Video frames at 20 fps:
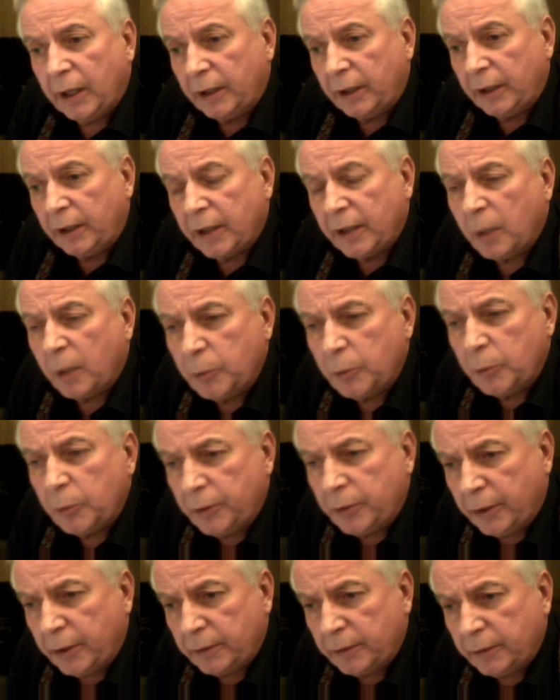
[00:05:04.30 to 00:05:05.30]
And Carl
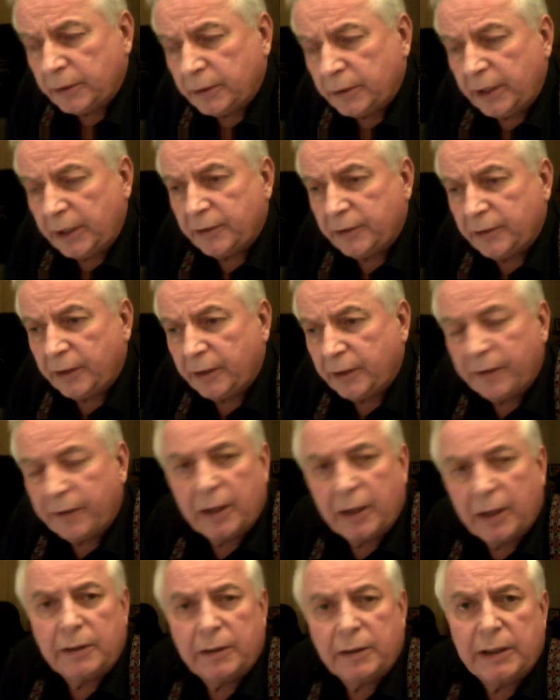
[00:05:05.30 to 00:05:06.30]
Boudreau is an interesting
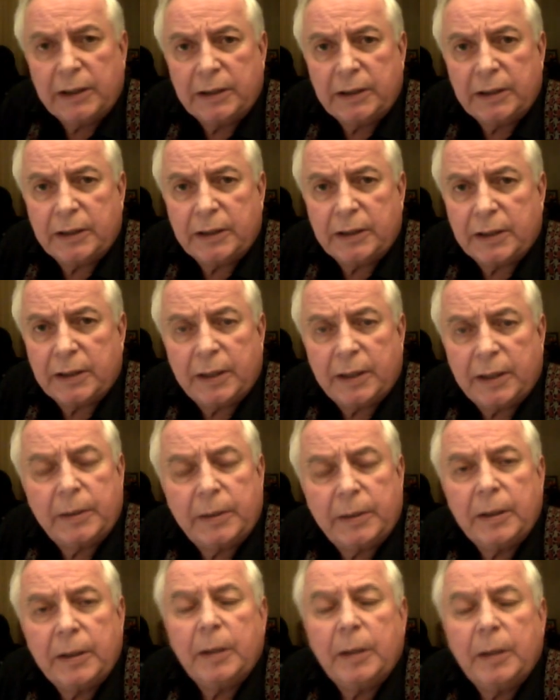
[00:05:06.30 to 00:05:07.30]
fellow. He does
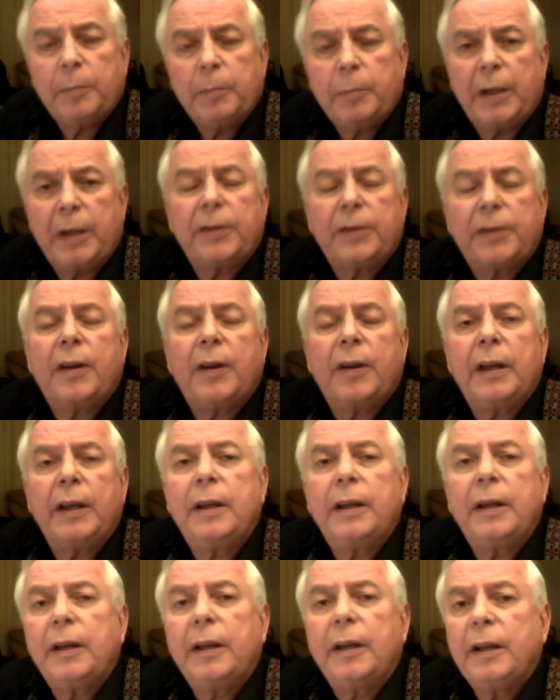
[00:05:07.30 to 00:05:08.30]
a
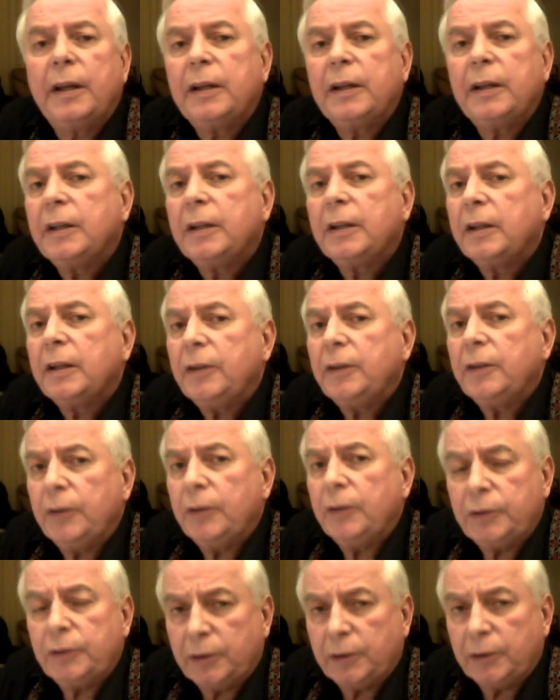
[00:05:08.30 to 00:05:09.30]
monthly
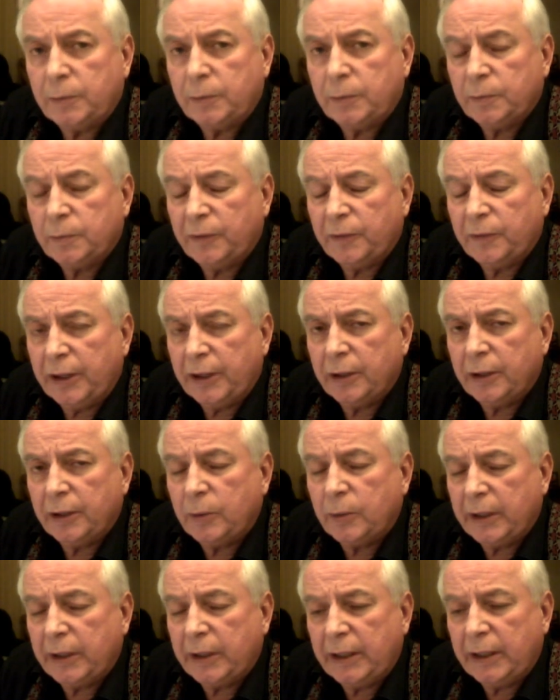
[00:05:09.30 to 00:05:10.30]
YouTube video
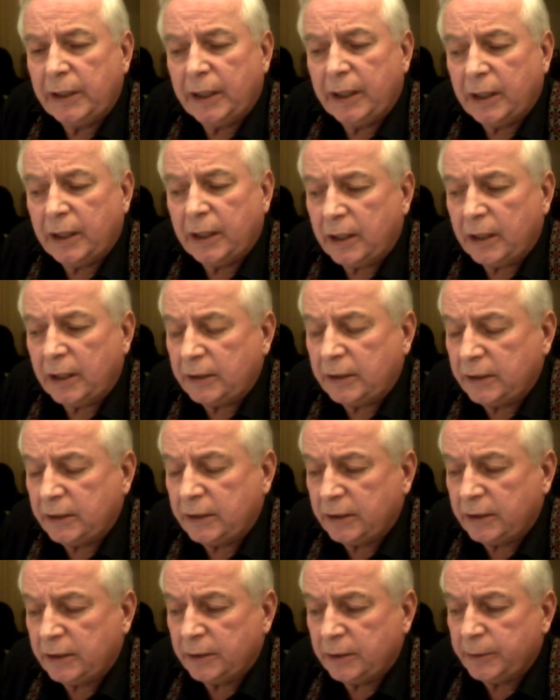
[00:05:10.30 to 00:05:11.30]
where he
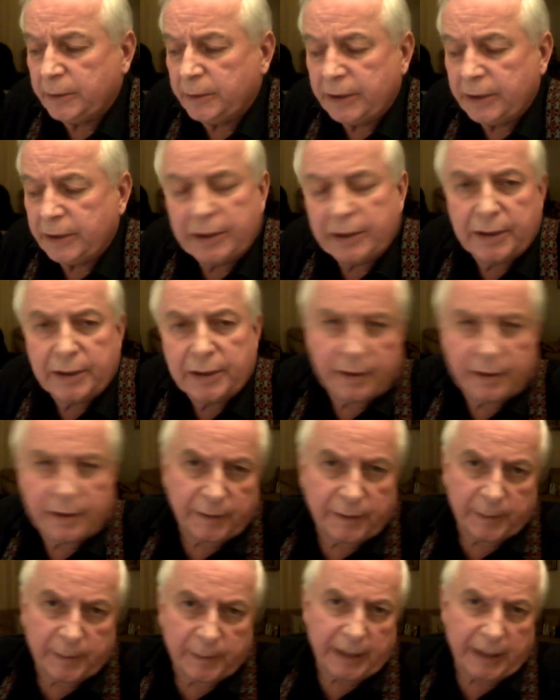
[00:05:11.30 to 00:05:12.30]
analyses the positions
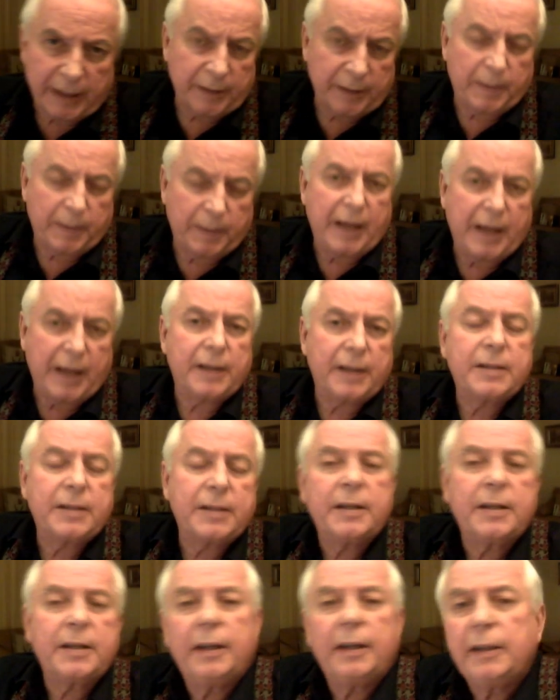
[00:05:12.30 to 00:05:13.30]
of the major
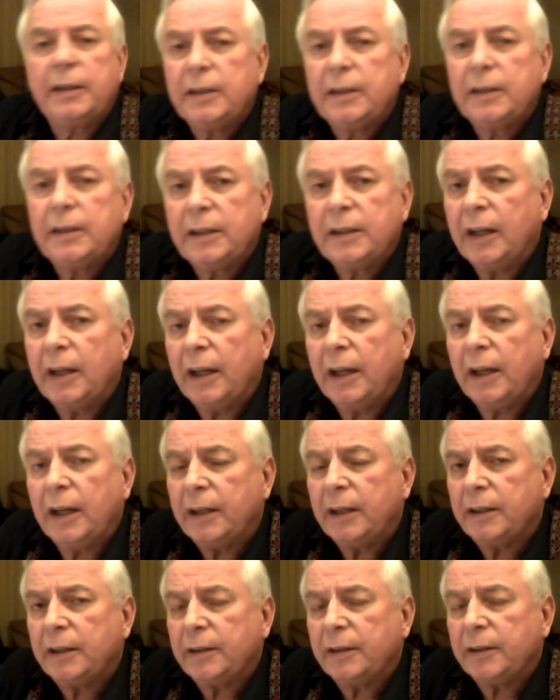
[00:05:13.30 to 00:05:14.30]
planets
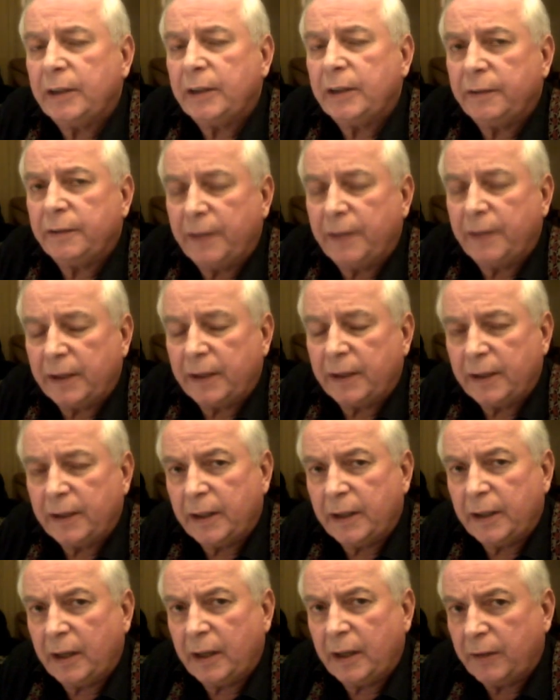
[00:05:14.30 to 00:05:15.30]
and the effect
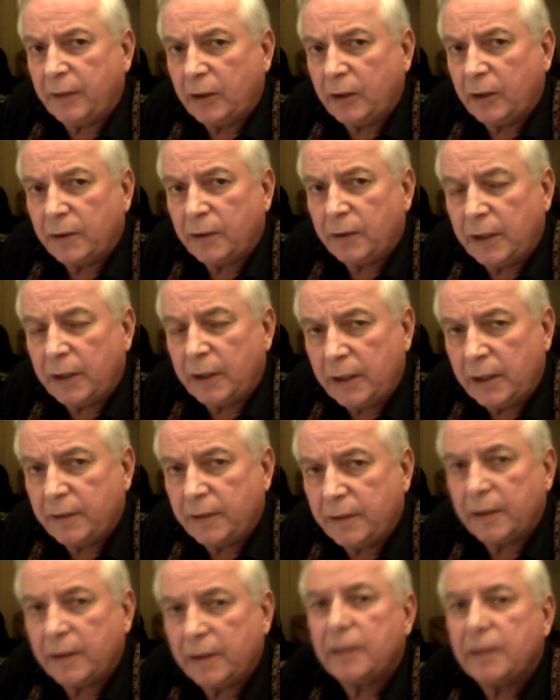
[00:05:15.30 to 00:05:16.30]
they are having on the
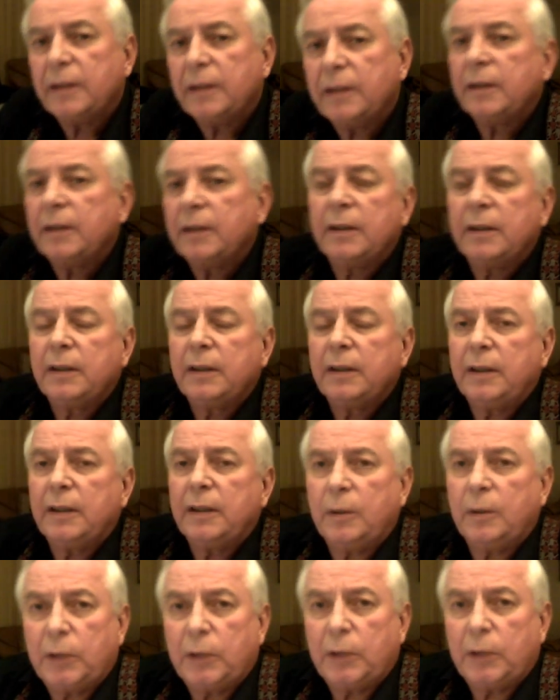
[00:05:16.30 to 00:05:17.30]
ether
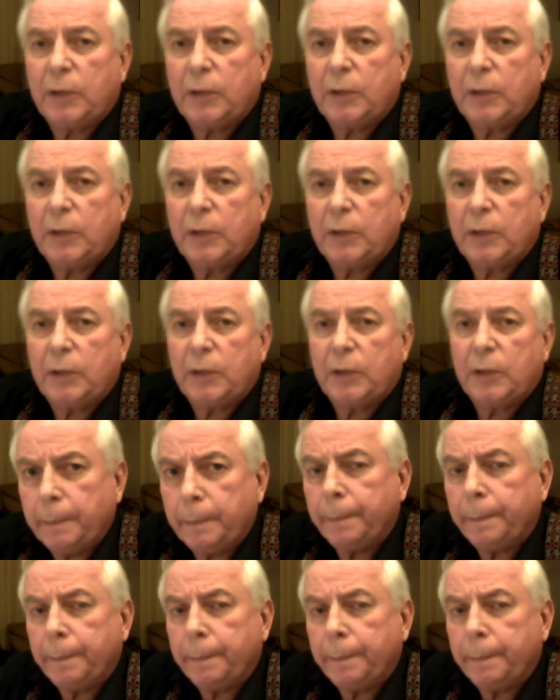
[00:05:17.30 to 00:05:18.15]
in which we all swim.